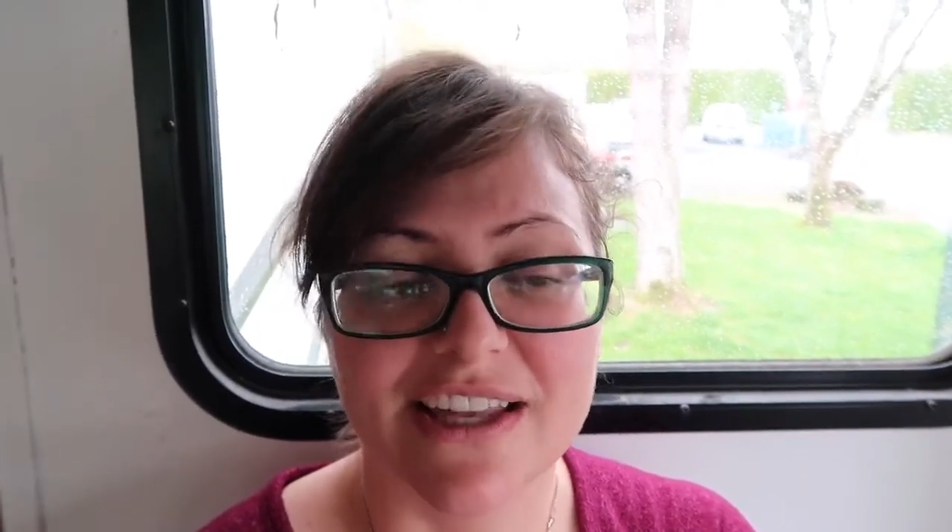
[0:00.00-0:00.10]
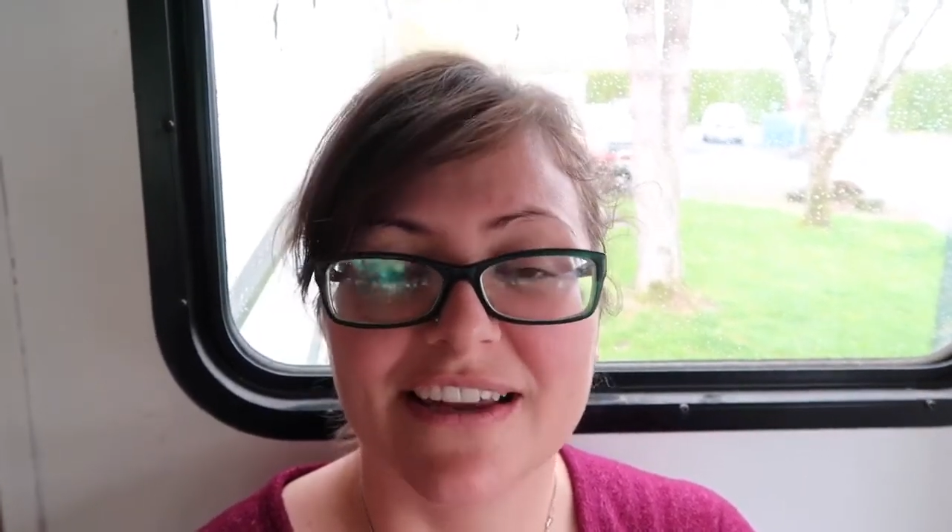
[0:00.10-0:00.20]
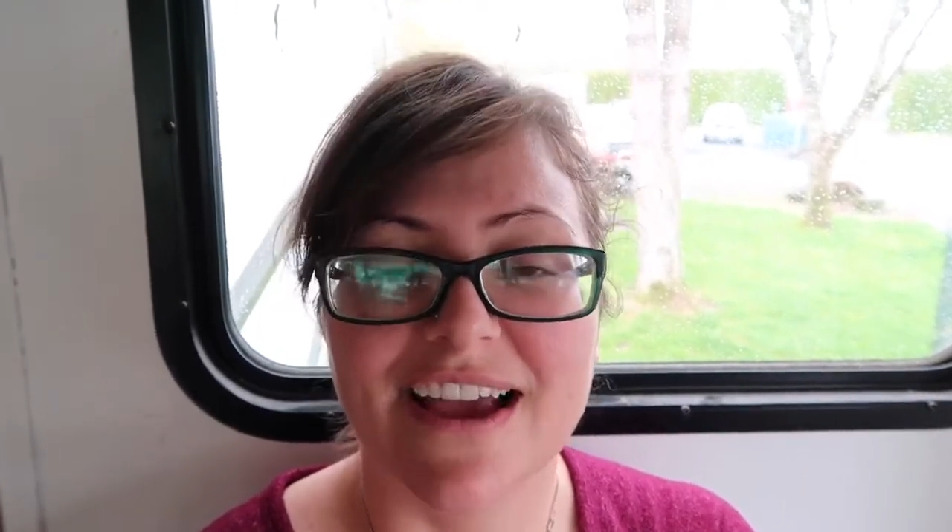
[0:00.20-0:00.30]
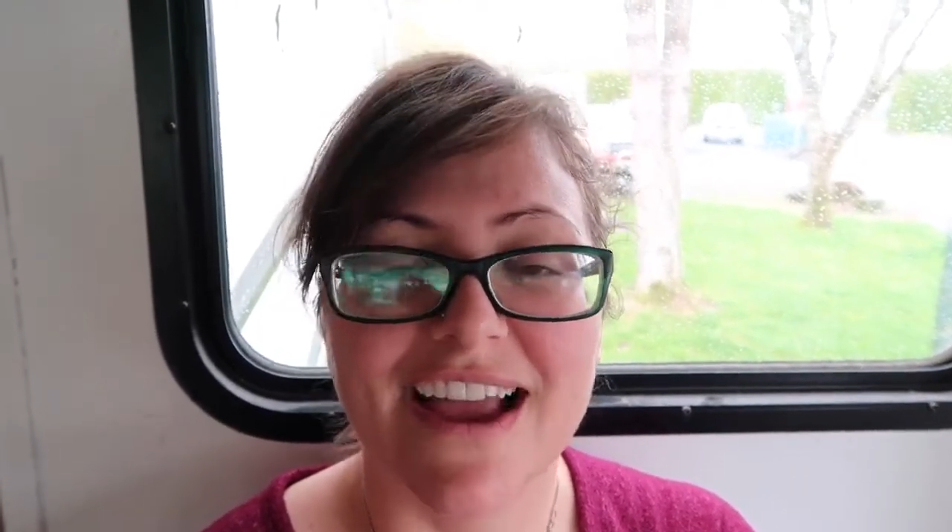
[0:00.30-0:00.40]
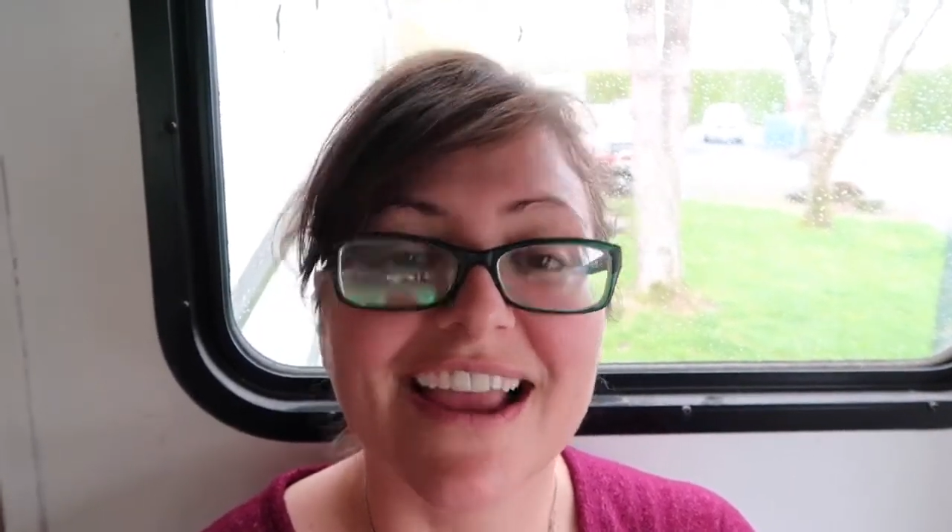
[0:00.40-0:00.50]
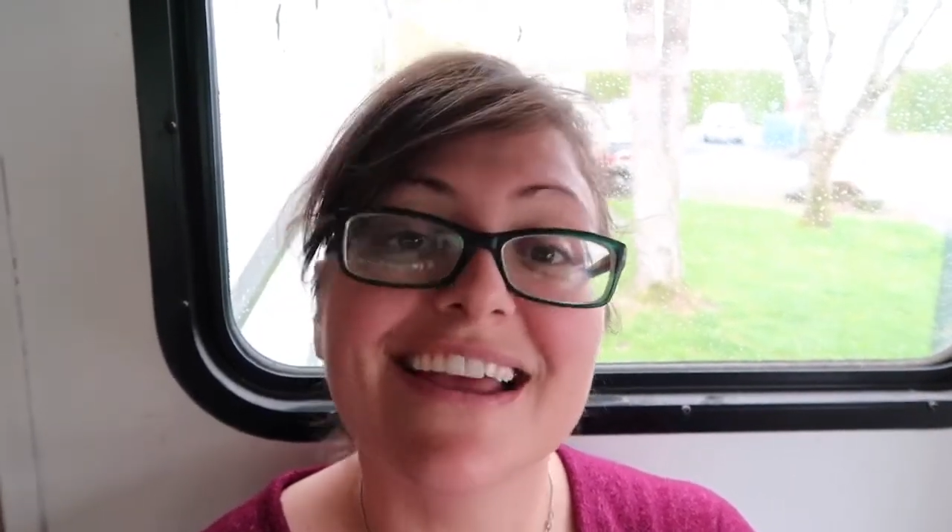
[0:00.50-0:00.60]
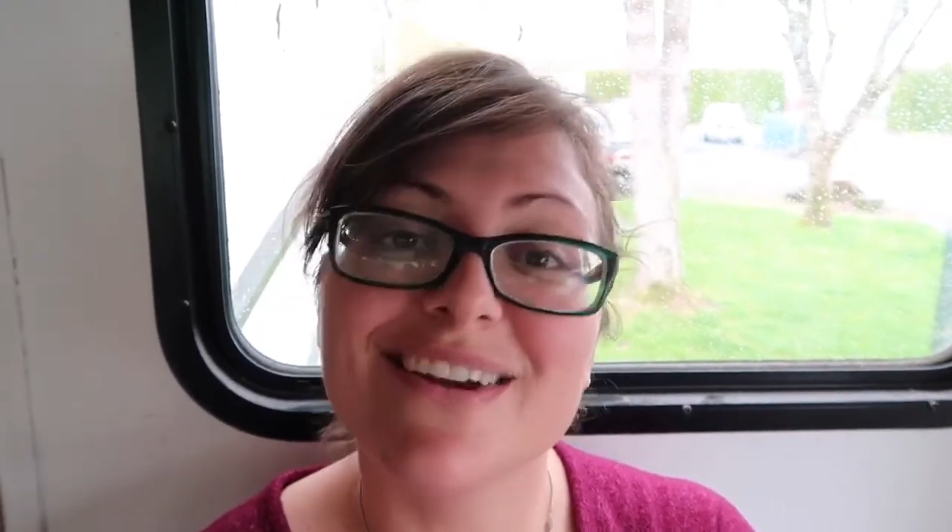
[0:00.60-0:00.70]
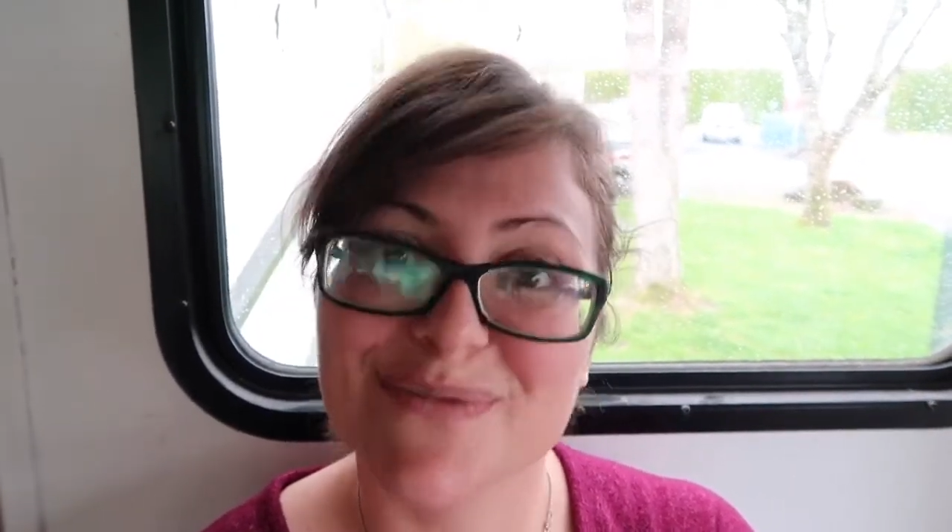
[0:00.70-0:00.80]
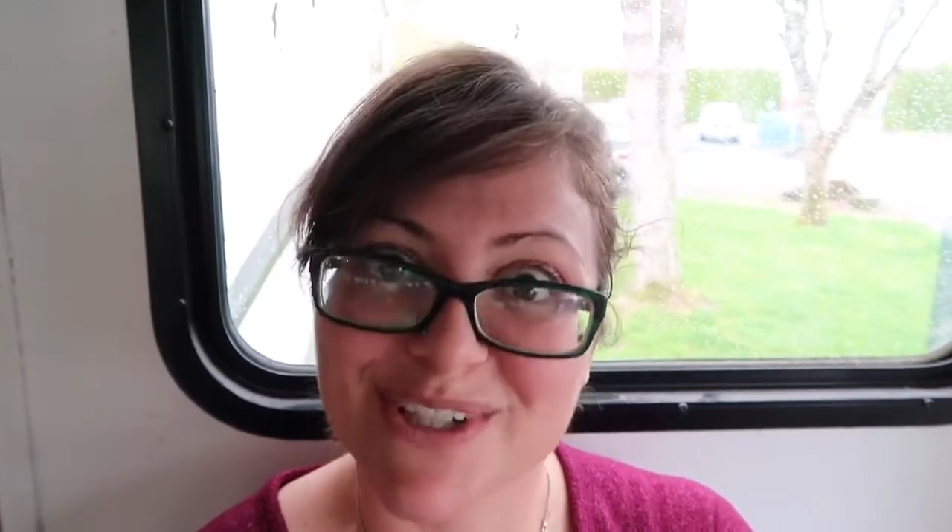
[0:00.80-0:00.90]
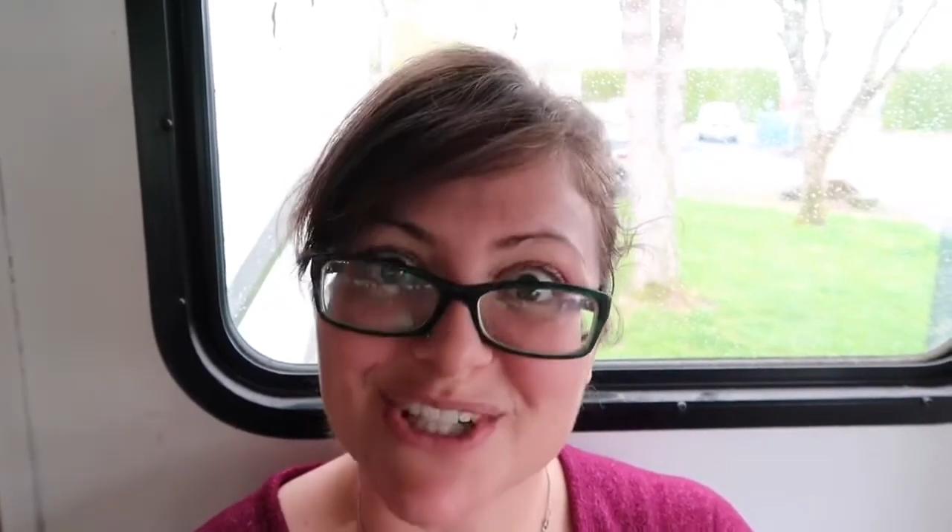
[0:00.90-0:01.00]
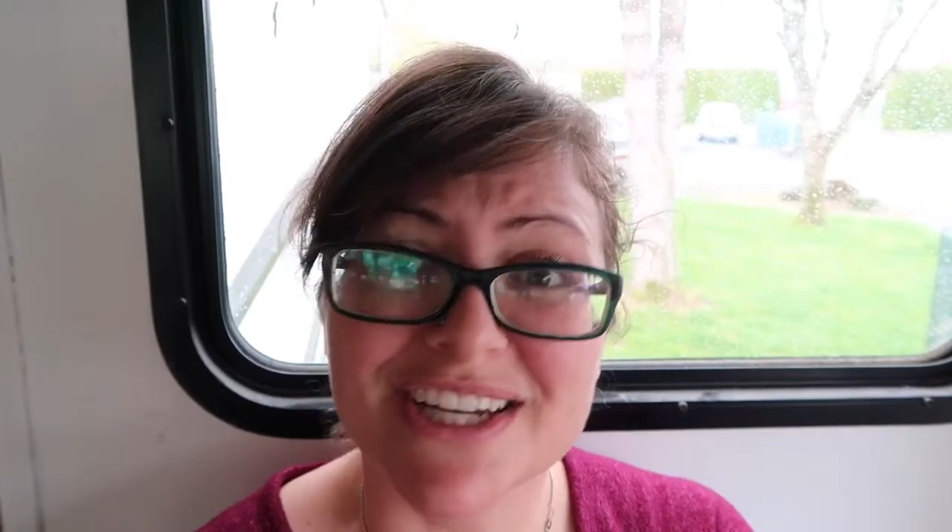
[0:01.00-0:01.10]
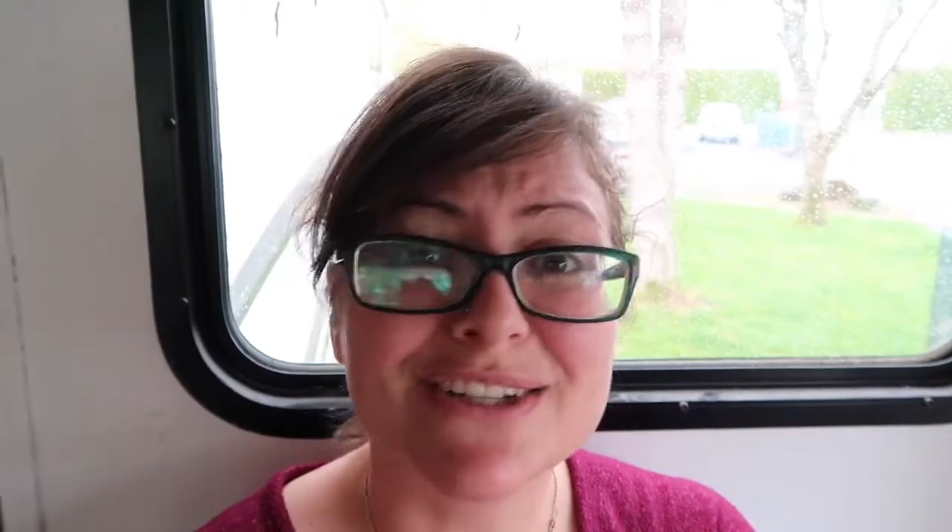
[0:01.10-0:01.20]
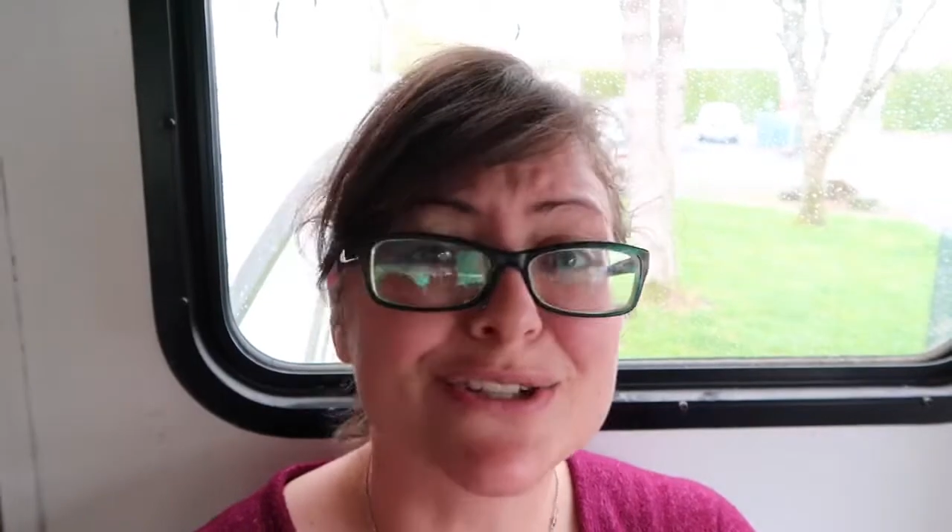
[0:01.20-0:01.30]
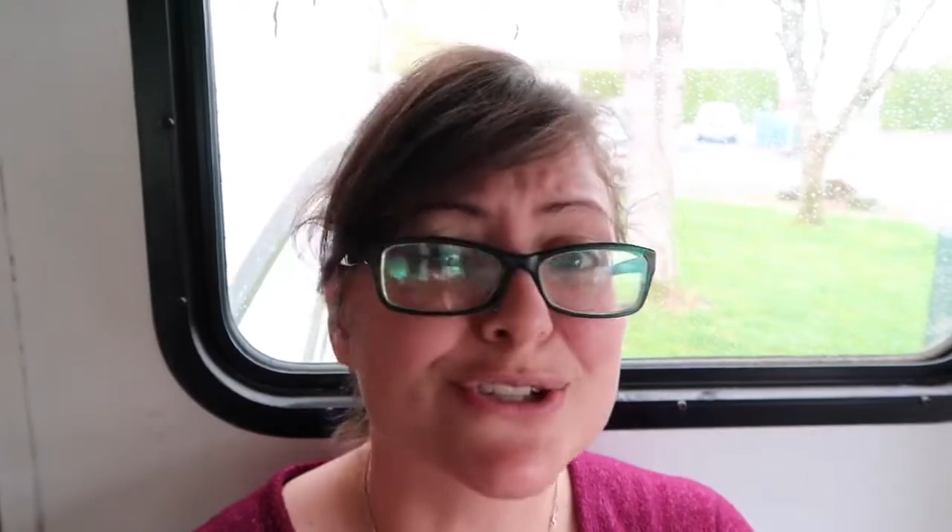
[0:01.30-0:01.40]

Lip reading: and I appreciate it